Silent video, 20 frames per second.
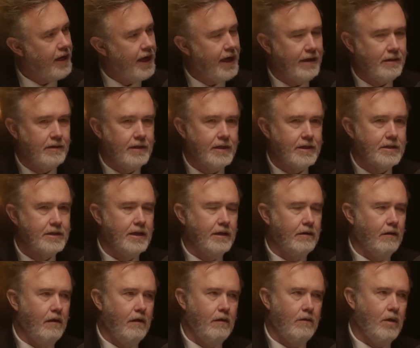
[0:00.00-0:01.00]
Catholics
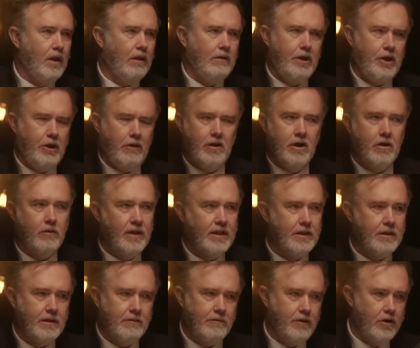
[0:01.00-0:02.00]
said, oh, well,
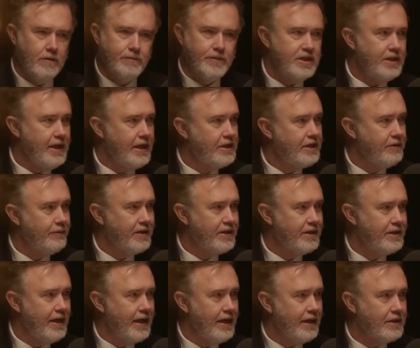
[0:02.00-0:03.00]
they're obsessed with
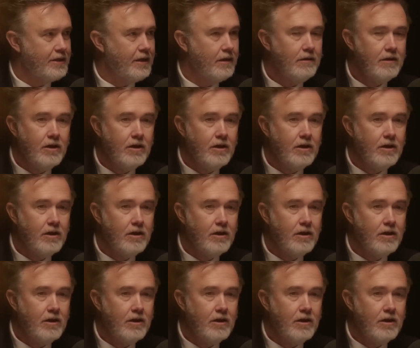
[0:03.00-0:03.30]
sex.